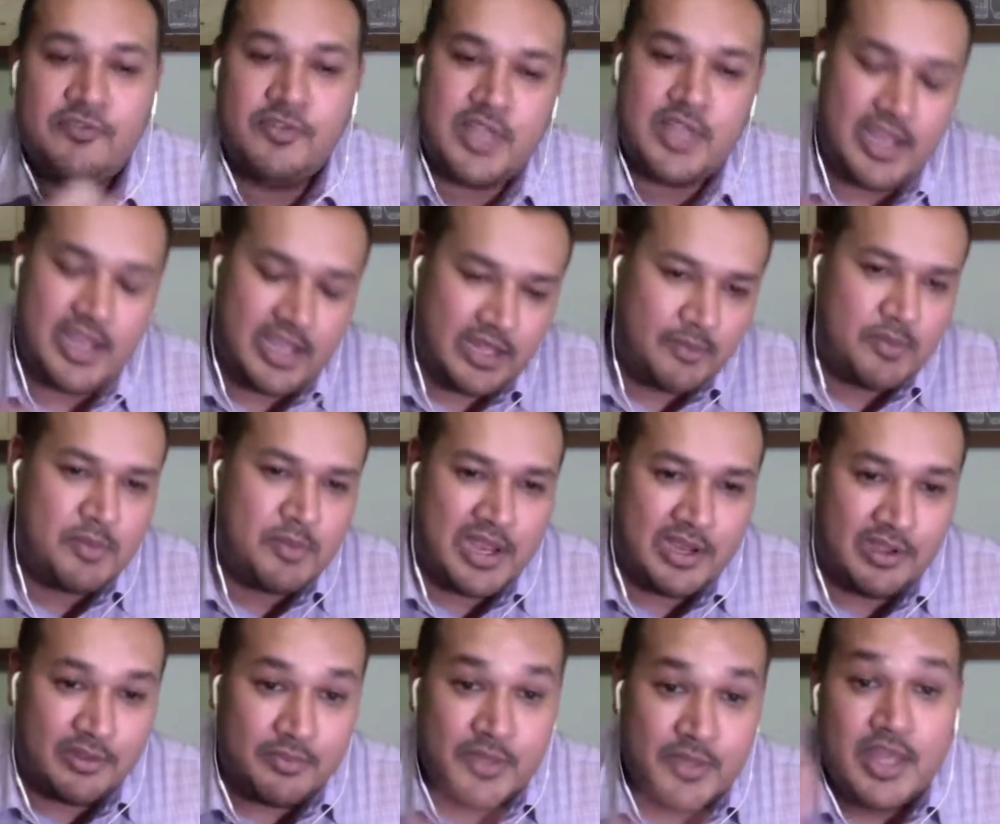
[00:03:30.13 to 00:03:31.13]
hang on, let me back
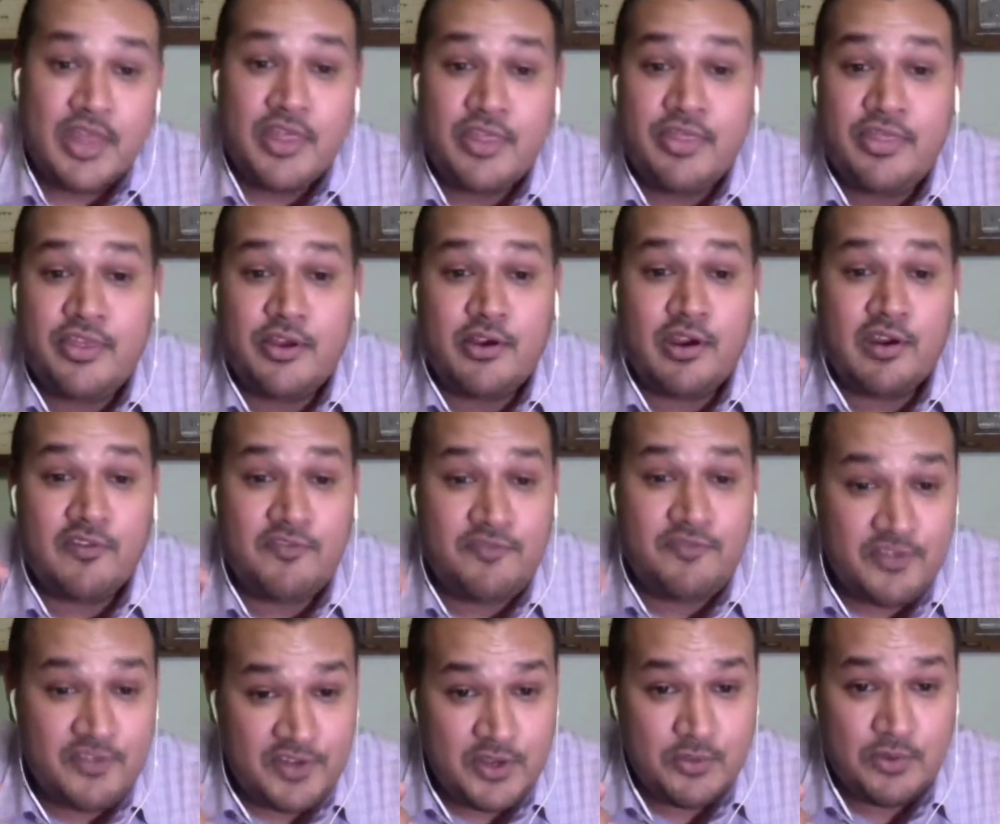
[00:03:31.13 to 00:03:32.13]
up. There are
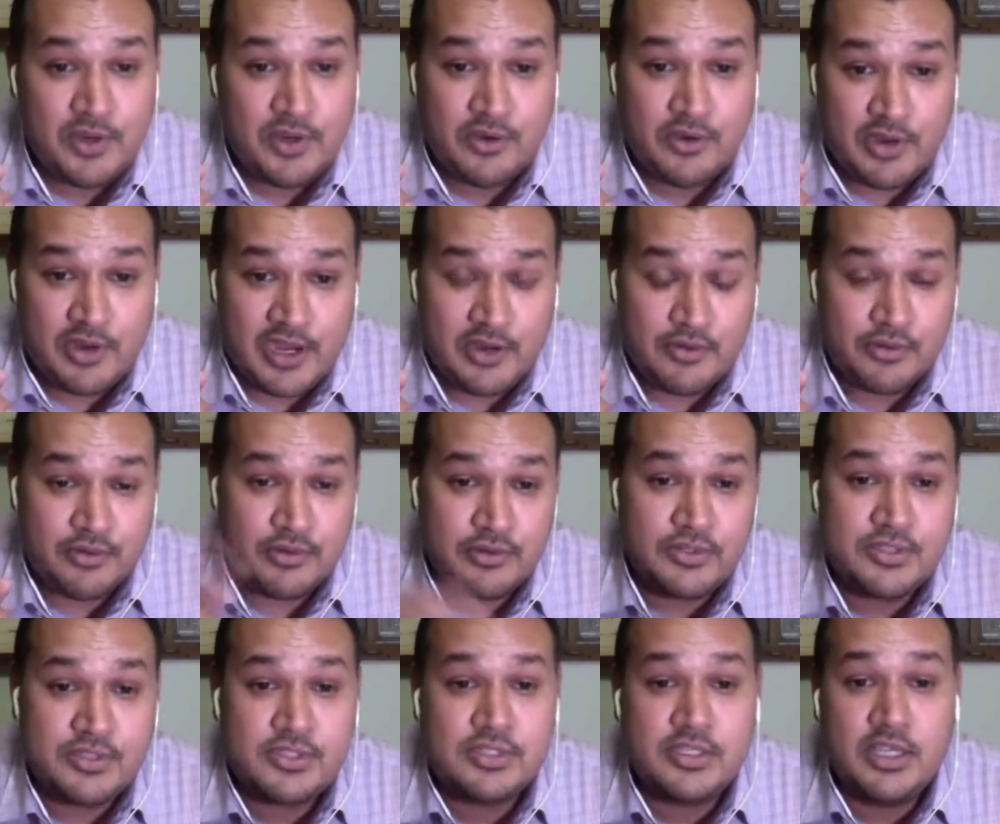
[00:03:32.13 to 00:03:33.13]
51 Grand
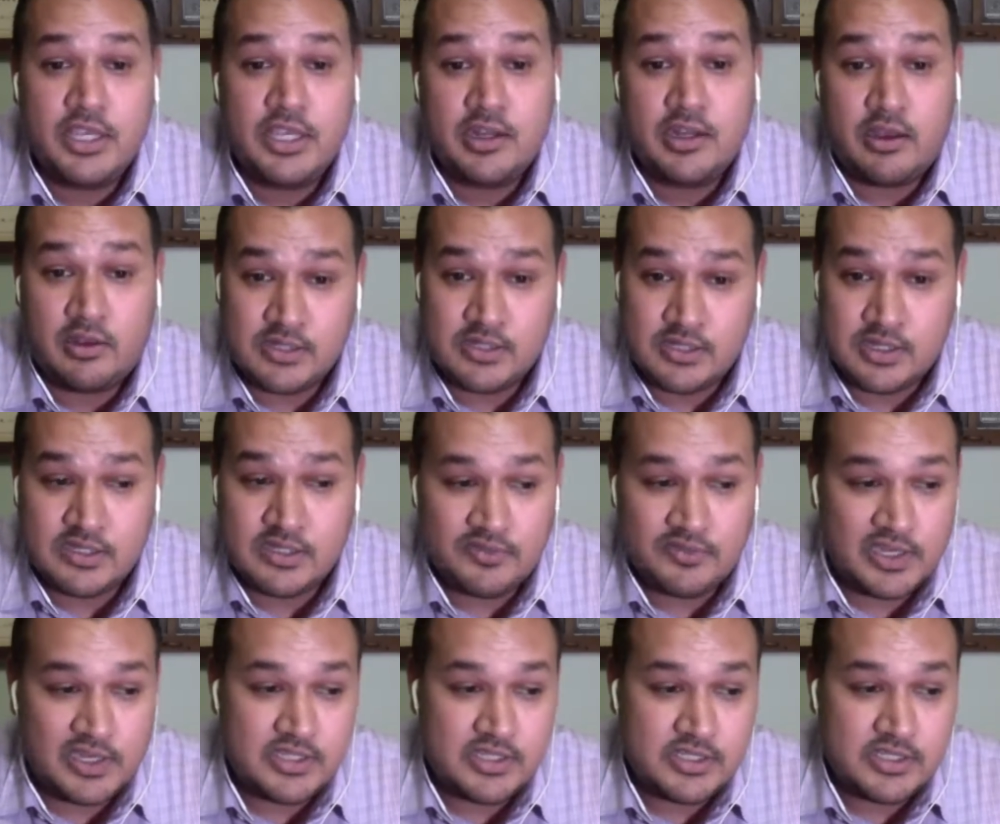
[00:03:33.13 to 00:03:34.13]
Crus in Alsace,
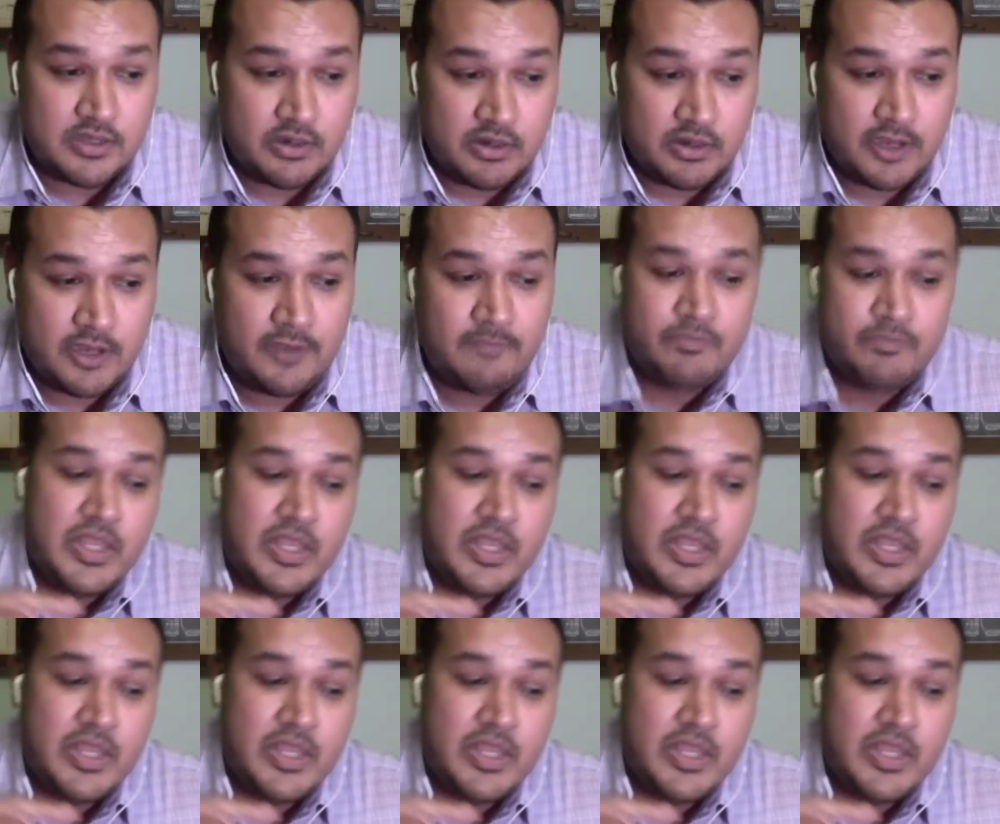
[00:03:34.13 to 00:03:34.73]
France, okay?